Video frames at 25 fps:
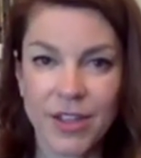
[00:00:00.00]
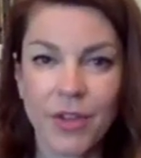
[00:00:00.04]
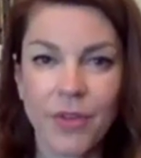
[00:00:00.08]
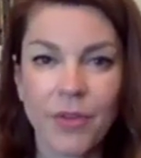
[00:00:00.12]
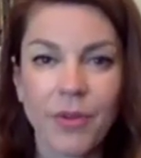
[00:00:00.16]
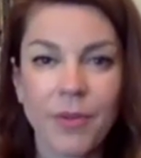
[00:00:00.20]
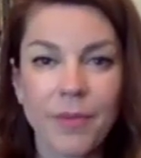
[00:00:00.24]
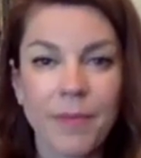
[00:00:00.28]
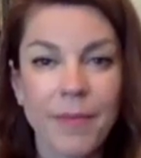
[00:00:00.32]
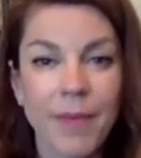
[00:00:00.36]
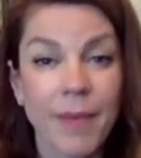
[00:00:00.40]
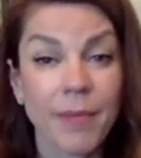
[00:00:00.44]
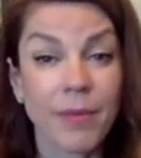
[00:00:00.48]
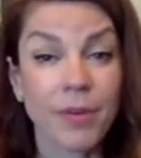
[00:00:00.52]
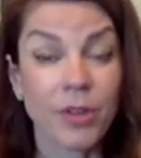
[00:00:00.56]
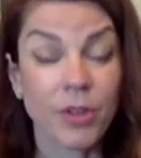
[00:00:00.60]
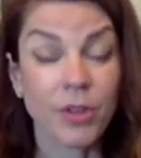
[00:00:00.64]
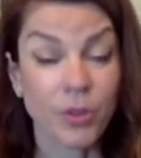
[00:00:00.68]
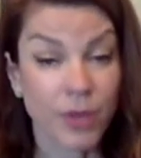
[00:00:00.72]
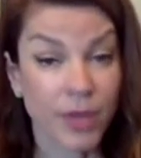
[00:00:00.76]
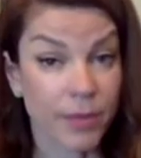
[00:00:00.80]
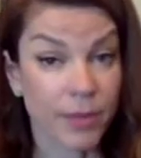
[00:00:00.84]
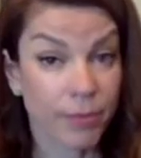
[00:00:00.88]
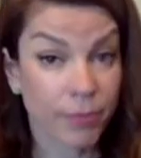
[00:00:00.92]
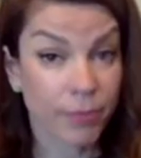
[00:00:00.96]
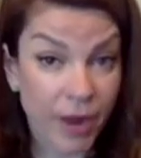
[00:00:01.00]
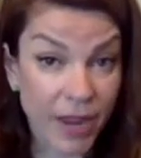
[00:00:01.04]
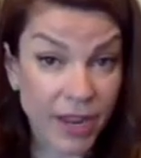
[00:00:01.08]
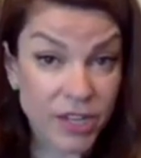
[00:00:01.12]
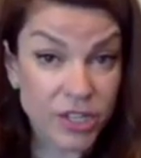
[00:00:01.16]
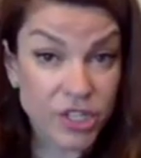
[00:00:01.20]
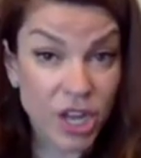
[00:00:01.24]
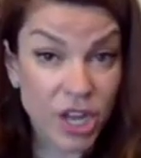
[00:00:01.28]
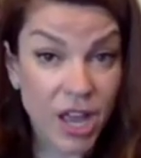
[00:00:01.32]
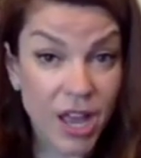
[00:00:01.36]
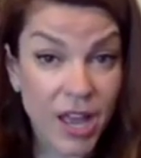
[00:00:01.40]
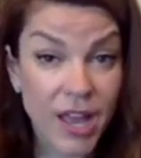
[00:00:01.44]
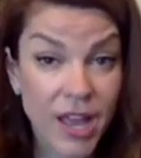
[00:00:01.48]
Remember, you can brain
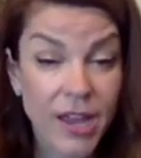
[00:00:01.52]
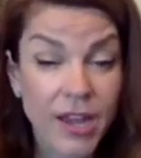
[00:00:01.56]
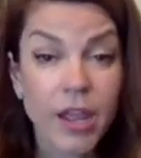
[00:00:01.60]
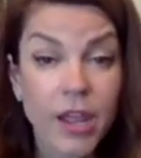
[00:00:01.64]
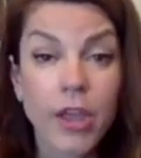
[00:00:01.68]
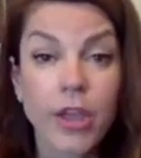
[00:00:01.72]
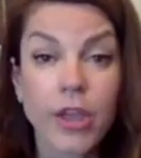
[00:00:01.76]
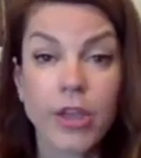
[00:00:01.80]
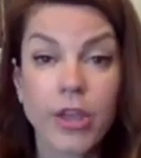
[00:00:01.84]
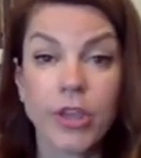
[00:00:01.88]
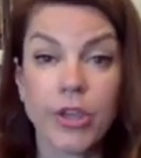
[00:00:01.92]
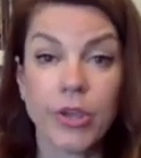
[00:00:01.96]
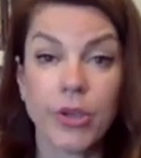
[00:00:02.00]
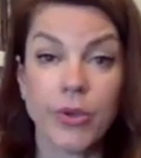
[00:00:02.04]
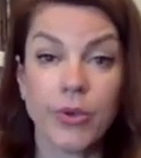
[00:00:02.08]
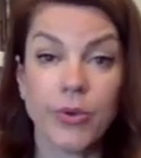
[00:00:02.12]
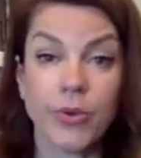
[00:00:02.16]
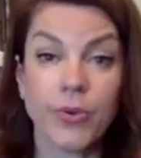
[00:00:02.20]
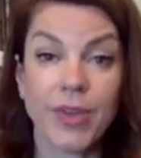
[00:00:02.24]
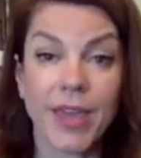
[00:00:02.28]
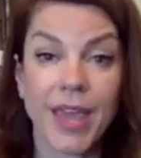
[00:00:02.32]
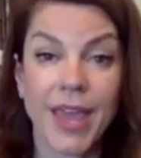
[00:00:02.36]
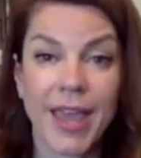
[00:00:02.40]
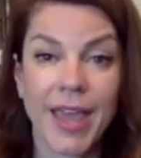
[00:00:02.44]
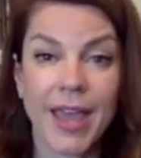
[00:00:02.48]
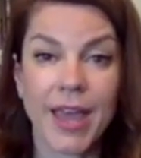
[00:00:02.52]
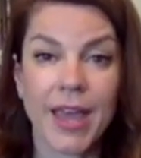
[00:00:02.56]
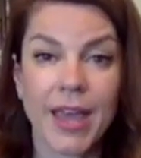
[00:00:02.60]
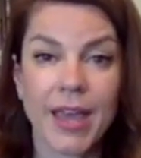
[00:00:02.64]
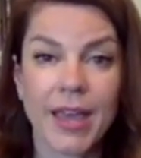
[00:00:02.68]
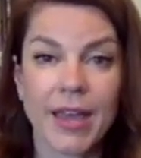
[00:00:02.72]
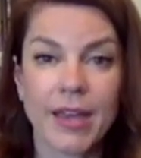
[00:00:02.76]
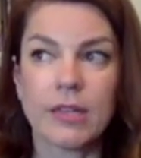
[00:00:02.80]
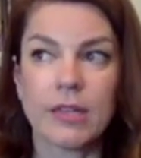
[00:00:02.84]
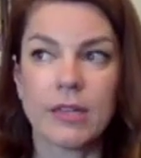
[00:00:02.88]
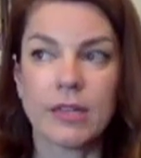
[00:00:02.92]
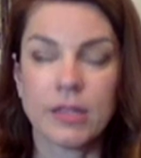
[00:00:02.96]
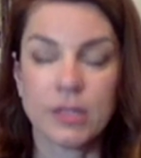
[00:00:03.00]
jot, you
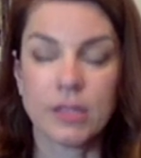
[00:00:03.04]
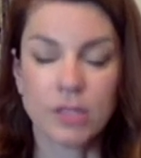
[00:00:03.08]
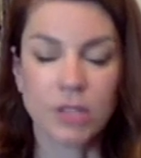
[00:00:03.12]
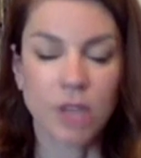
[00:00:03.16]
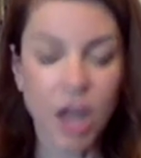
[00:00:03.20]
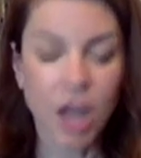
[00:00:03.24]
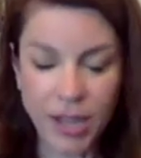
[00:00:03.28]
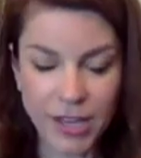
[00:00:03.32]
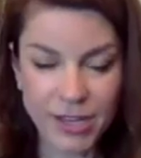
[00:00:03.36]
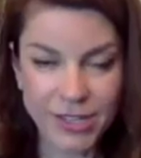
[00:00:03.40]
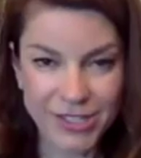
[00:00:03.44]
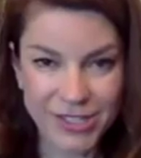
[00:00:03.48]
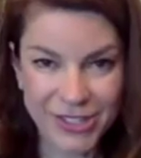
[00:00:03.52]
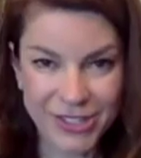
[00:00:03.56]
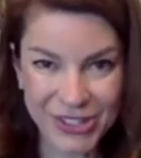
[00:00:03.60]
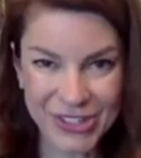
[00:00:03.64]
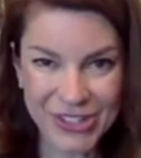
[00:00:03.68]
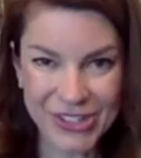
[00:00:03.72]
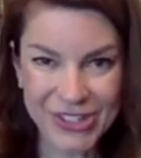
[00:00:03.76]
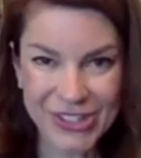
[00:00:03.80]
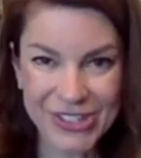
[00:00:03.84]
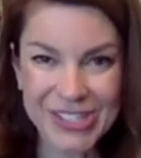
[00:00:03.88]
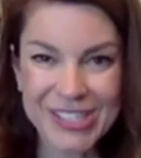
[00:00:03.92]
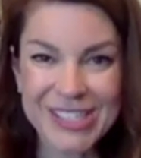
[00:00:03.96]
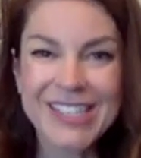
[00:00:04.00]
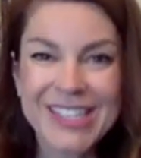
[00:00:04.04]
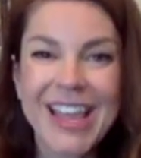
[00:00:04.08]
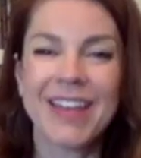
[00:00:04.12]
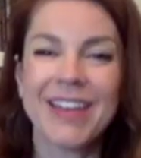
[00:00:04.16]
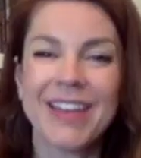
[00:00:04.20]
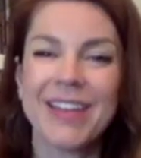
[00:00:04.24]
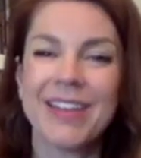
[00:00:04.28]
can talk in circles,